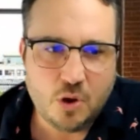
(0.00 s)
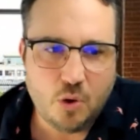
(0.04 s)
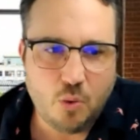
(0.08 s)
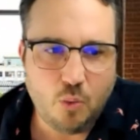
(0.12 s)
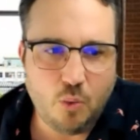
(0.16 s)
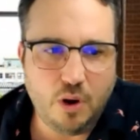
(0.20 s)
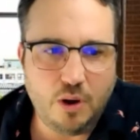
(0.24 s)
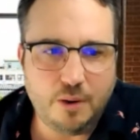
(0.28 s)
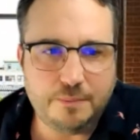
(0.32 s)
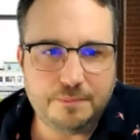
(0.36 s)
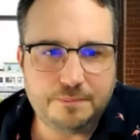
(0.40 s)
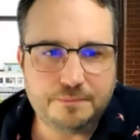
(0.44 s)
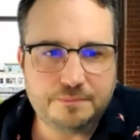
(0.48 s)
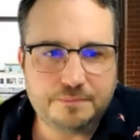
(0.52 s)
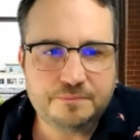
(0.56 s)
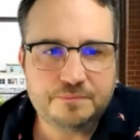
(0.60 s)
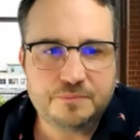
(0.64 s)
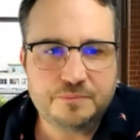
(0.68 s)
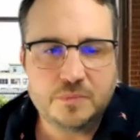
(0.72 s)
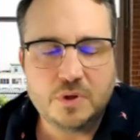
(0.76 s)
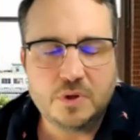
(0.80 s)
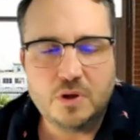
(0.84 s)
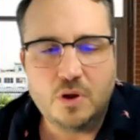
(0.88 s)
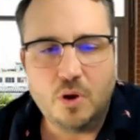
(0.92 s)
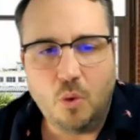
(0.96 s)
well
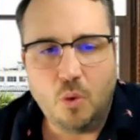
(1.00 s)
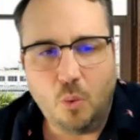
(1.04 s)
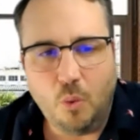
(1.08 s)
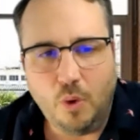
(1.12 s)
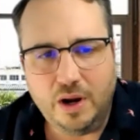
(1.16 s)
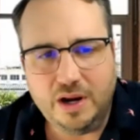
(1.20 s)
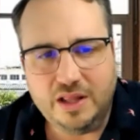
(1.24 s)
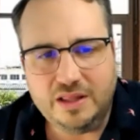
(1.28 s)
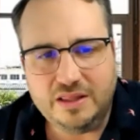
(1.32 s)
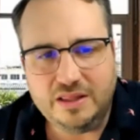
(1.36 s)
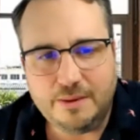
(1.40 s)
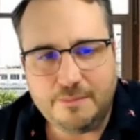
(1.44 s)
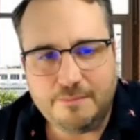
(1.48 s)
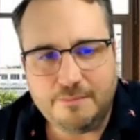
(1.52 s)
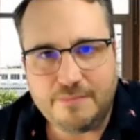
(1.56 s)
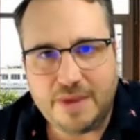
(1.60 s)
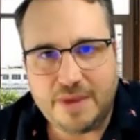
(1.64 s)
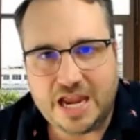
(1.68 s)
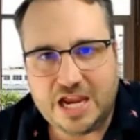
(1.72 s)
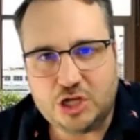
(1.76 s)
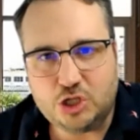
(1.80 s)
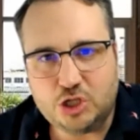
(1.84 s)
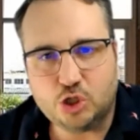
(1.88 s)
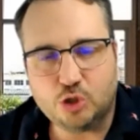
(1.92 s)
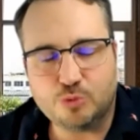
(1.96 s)
one of the
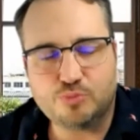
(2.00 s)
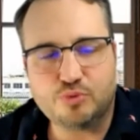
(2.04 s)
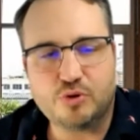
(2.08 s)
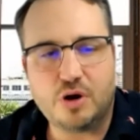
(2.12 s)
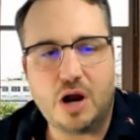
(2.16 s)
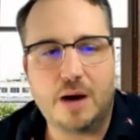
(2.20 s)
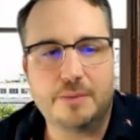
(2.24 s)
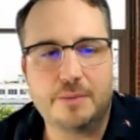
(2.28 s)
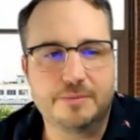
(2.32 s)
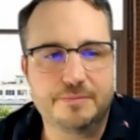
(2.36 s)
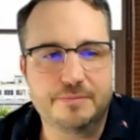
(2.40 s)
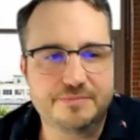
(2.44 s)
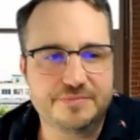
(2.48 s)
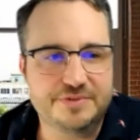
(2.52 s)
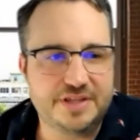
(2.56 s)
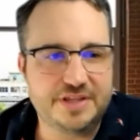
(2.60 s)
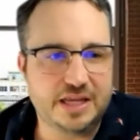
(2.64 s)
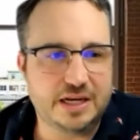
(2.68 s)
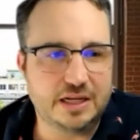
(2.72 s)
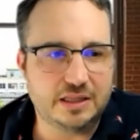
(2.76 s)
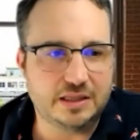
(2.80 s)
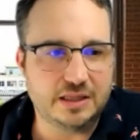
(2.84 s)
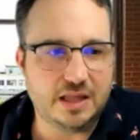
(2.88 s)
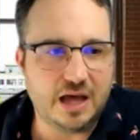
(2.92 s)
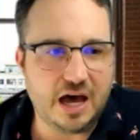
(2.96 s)
major problems
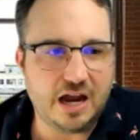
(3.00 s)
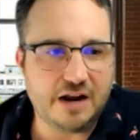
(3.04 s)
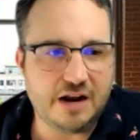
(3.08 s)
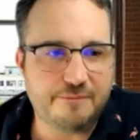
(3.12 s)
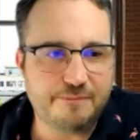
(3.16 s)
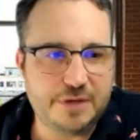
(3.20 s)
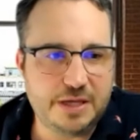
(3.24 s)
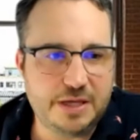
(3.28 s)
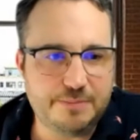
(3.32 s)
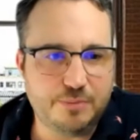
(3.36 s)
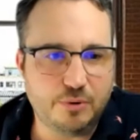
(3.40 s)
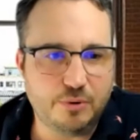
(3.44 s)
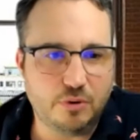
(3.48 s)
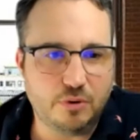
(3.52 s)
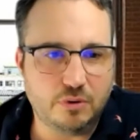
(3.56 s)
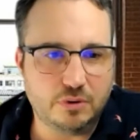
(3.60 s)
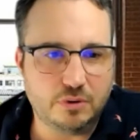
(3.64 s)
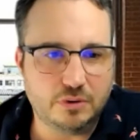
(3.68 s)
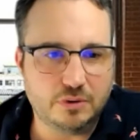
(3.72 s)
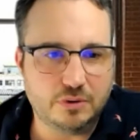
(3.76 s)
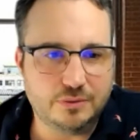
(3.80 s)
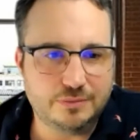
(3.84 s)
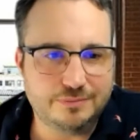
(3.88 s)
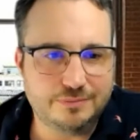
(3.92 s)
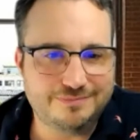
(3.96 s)
that a lot of
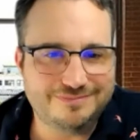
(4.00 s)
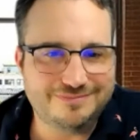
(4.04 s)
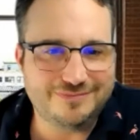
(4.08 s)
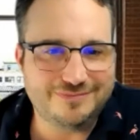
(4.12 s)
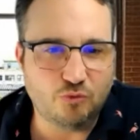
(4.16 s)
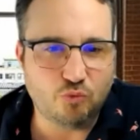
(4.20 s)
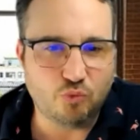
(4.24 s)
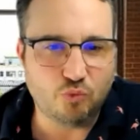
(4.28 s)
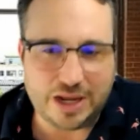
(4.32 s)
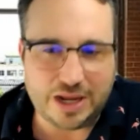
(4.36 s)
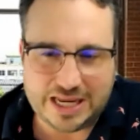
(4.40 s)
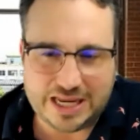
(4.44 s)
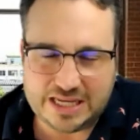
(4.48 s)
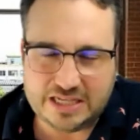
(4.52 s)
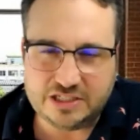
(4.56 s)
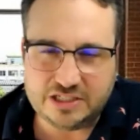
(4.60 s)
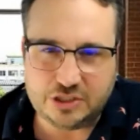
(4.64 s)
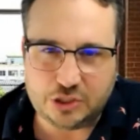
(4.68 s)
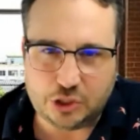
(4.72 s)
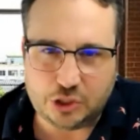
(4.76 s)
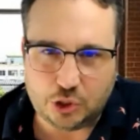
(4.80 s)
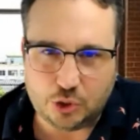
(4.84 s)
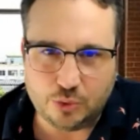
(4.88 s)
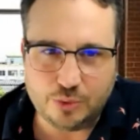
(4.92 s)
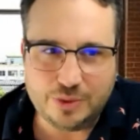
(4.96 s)
people run
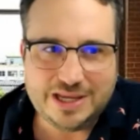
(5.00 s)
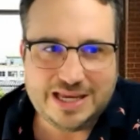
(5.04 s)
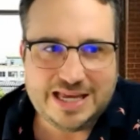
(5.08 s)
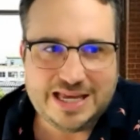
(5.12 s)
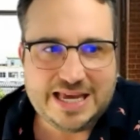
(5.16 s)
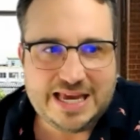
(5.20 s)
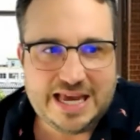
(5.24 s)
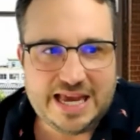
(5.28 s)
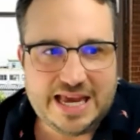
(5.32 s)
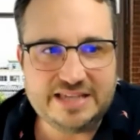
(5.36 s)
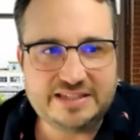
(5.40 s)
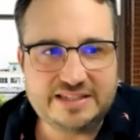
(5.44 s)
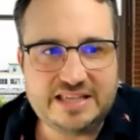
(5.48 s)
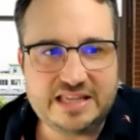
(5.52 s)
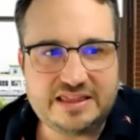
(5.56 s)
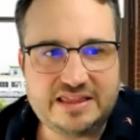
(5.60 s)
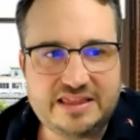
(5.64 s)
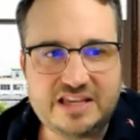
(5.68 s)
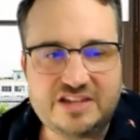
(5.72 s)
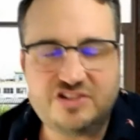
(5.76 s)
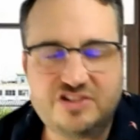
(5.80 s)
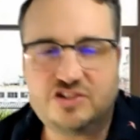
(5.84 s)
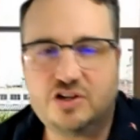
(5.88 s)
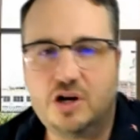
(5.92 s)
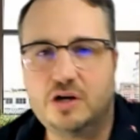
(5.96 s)
into is that
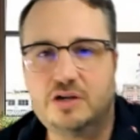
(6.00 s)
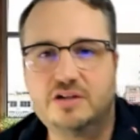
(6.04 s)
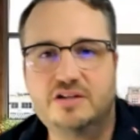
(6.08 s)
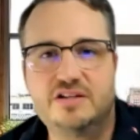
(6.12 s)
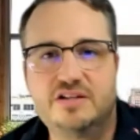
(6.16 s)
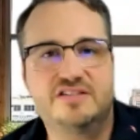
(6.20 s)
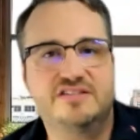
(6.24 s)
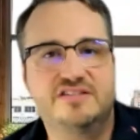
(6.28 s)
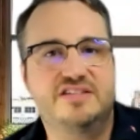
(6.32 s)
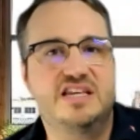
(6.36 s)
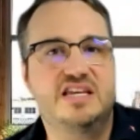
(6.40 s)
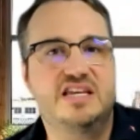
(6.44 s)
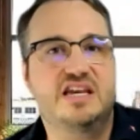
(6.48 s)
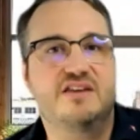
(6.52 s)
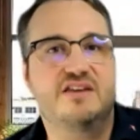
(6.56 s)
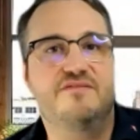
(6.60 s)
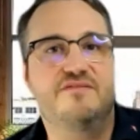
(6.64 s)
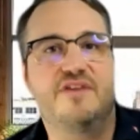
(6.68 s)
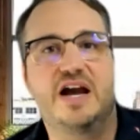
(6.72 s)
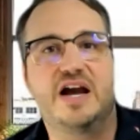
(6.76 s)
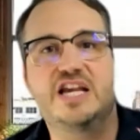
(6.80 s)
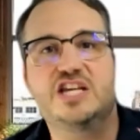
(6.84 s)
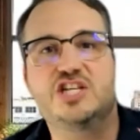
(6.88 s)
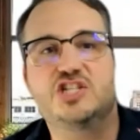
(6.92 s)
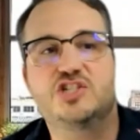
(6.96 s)
they start to seek
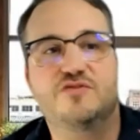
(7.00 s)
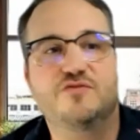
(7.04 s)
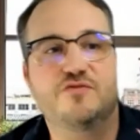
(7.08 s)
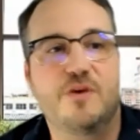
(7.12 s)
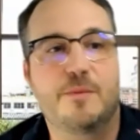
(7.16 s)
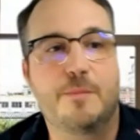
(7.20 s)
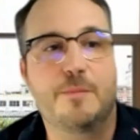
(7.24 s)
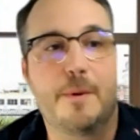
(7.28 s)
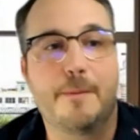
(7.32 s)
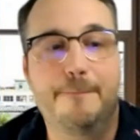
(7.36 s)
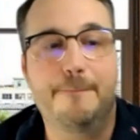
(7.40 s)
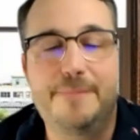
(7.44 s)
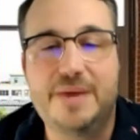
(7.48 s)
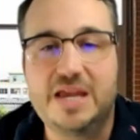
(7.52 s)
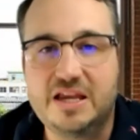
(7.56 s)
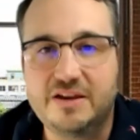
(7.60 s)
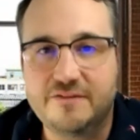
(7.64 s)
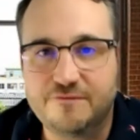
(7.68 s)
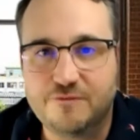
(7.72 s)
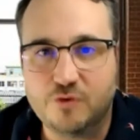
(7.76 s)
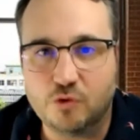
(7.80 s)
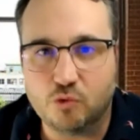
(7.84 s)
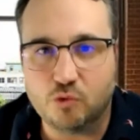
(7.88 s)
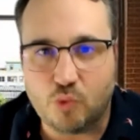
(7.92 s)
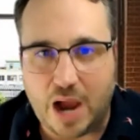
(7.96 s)
advice from a
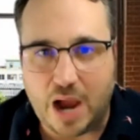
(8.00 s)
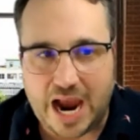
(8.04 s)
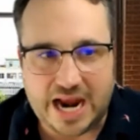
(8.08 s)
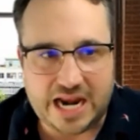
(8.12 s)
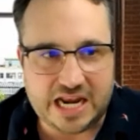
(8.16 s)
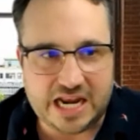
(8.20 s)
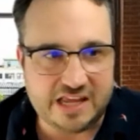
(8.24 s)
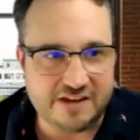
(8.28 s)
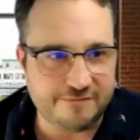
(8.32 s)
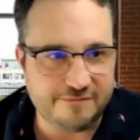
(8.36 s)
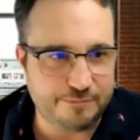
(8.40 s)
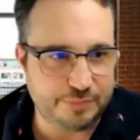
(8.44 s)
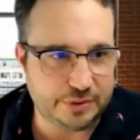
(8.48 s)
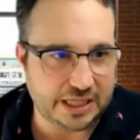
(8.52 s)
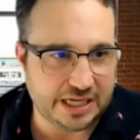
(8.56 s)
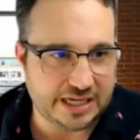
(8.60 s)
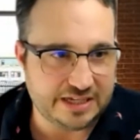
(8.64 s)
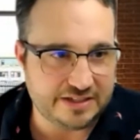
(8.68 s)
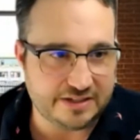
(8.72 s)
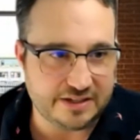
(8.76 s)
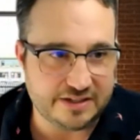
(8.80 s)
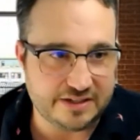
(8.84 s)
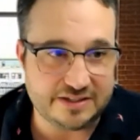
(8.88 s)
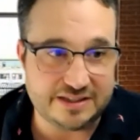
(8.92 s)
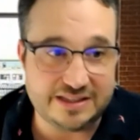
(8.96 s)
big variety of
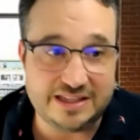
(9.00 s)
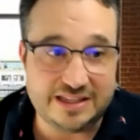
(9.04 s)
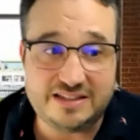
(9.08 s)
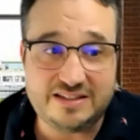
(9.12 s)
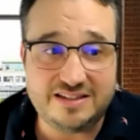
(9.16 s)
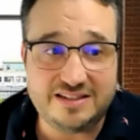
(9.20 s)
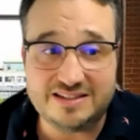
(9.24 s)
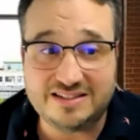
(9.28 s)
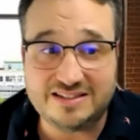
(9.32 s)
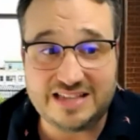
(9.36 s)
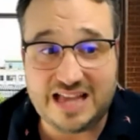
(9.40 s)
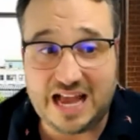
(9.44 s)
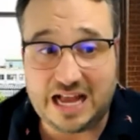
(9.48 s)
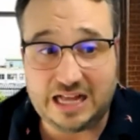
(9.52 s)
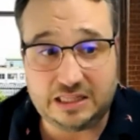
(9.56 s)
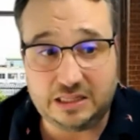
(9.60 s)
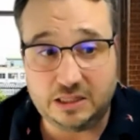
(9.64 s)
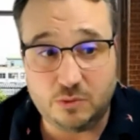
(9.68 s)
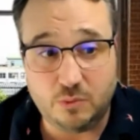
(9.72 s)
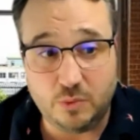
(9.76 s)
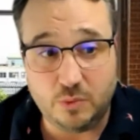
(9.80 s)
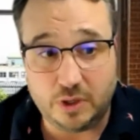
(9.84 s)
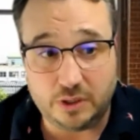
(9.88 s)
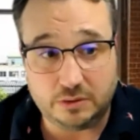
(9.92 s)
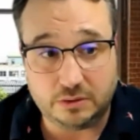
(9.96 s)
places and that's
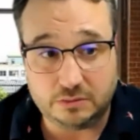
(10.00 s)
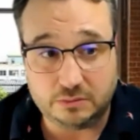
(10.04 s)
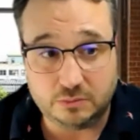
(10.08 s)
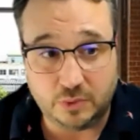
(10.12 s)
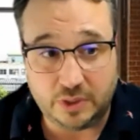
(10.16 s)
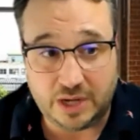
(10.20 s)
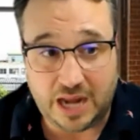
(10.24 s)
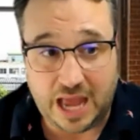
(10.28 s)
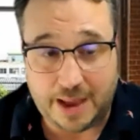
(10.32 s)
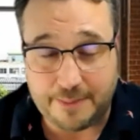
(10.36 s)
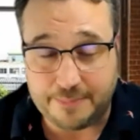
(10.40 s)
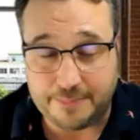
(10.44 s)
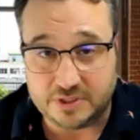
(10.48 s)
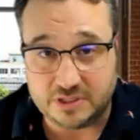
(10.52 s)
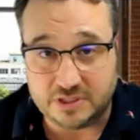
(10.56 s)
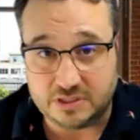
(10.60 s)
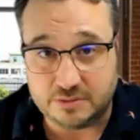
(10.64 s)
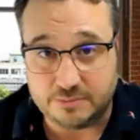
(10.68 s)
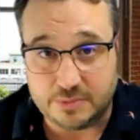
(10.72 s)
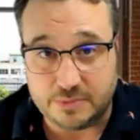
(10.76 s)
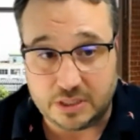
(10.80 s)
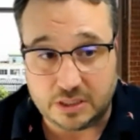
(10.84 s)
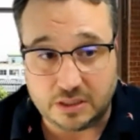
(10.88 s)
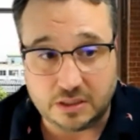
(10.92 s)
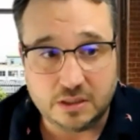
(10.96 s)
exactly what what happened to
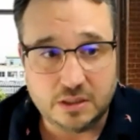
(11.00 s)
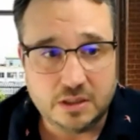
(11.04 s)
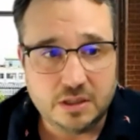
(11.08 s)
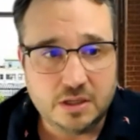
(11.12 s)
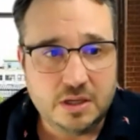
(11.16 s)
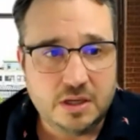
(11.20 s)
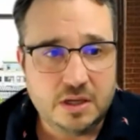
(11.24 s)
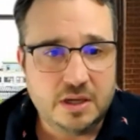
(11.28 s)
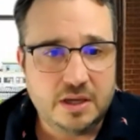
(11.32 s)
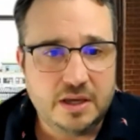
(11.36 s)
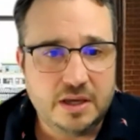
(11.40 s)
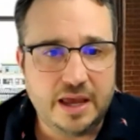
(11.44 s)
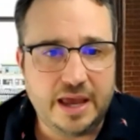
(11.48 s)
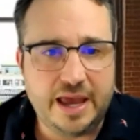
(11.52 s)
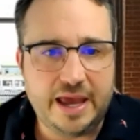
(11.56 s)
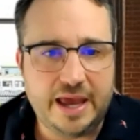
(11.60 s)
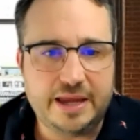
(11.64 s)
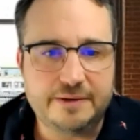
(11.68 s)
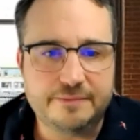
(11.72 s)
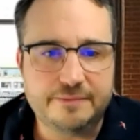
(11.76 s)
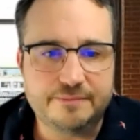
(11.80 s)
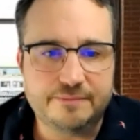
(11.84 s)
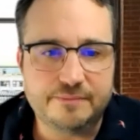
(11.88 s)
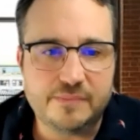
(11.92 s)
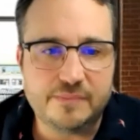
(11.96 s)
me
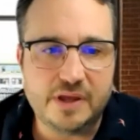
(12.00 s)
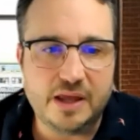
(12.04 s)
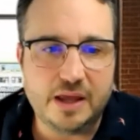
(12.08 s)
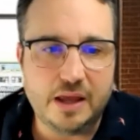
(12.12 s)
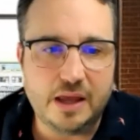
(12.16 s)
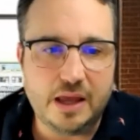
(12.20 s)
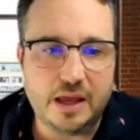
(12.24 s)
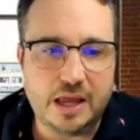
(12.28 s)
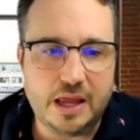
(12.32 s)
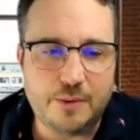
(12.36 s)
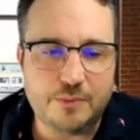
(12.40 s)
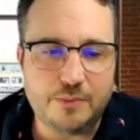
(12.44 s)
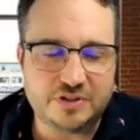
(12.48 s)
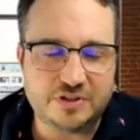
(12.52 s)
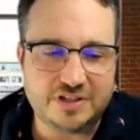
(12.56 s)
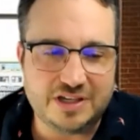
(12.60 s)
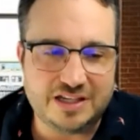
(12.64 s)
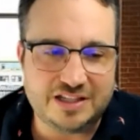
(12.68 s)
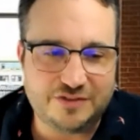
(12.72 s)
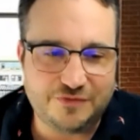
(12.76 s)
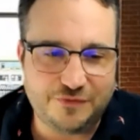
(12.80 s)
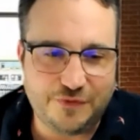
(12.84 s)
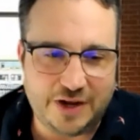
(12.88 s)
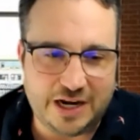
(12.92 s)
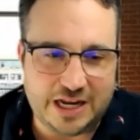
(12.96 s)
and it was
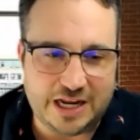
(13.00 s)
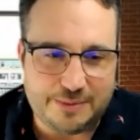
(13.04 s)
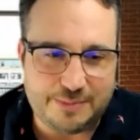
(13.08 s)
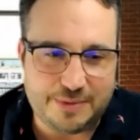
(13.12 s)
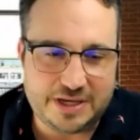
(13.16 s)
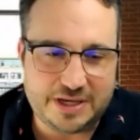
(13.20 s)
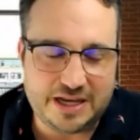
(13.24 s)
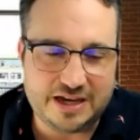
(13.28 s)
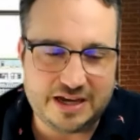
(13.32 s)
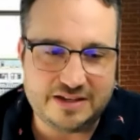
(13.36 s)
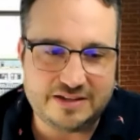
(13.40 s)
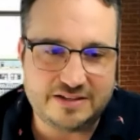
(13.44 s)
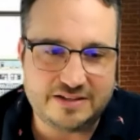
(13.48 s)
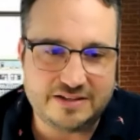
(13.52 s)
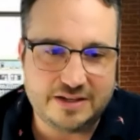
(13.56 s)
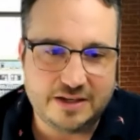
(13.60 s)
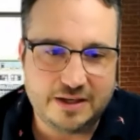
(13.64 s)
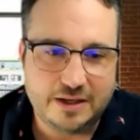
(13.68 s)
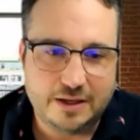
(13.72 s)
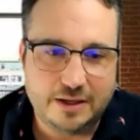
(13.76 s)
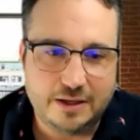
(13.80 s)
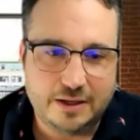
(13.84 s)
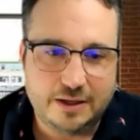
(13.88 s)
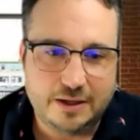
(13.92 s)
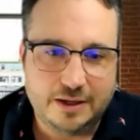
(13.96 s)
it's funny because
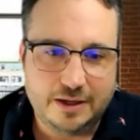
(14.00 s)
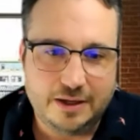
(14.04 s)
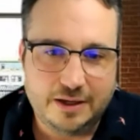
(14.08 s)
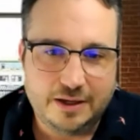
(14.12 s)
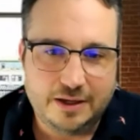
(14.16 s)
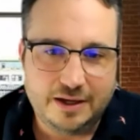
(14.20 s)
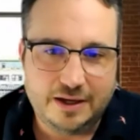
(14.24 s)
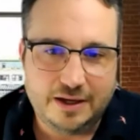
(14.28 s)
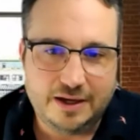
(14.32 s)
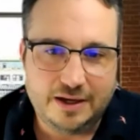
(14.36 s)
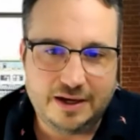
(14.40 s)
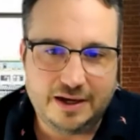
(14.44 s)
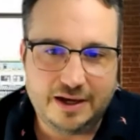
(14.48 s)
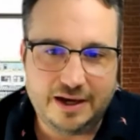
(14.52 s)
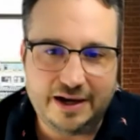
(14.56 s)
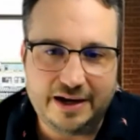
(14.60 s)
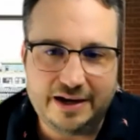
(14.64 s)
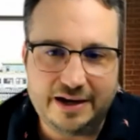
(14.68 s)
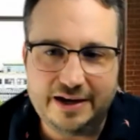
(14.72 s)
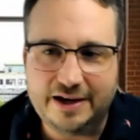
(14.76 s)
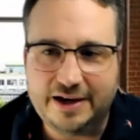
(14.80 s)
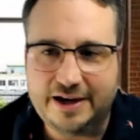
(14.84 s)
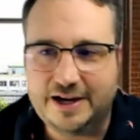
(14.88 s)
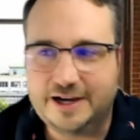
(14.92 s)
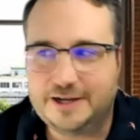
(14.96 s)

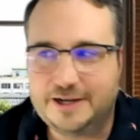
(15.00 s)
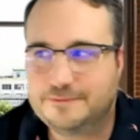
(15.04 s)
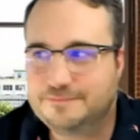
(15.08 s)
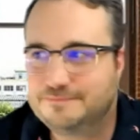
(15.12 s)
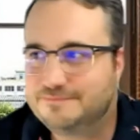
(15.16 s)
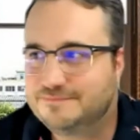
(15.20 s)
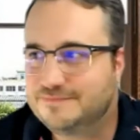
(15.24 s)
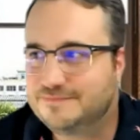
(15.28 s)
I uh,